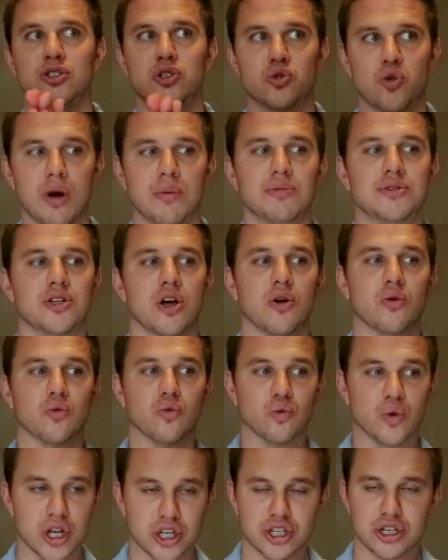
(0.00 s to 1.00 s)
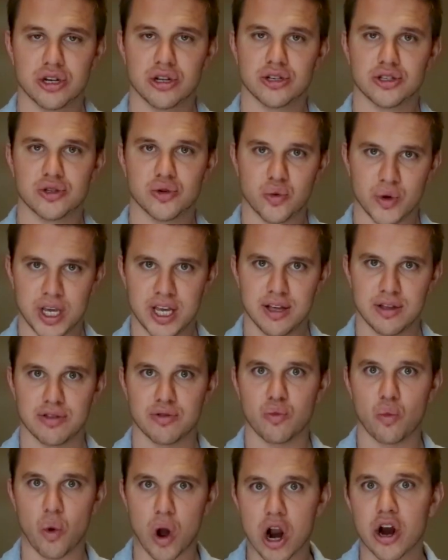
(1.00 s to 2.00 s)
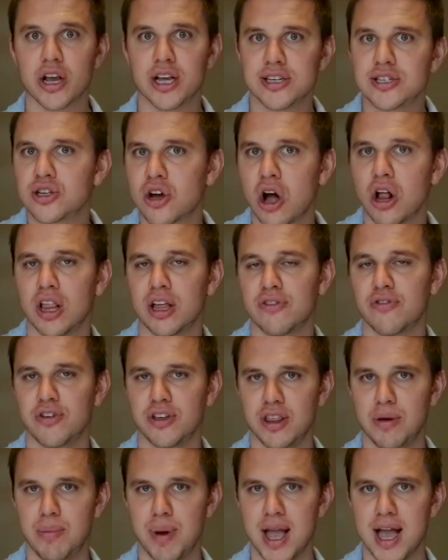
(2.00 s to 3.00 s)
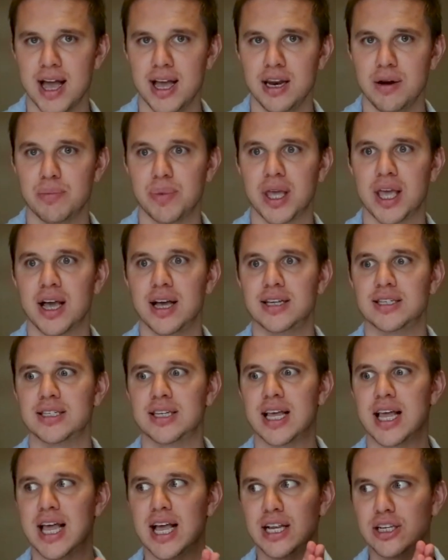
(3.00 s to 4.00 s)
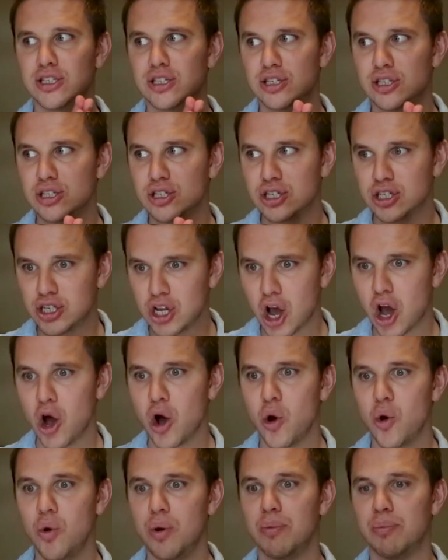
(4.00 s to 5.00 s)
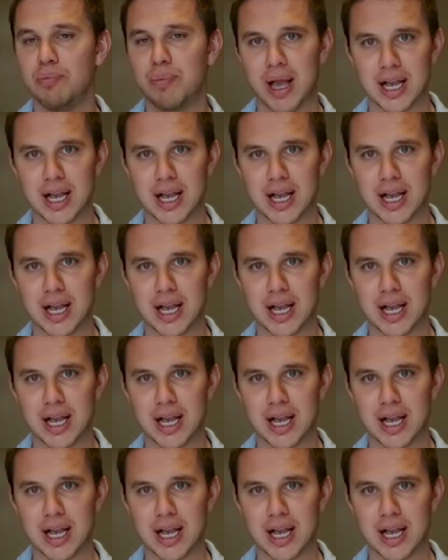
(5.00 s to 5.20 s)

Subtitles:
Trump's original tweet where he's calling for the ban, because it's so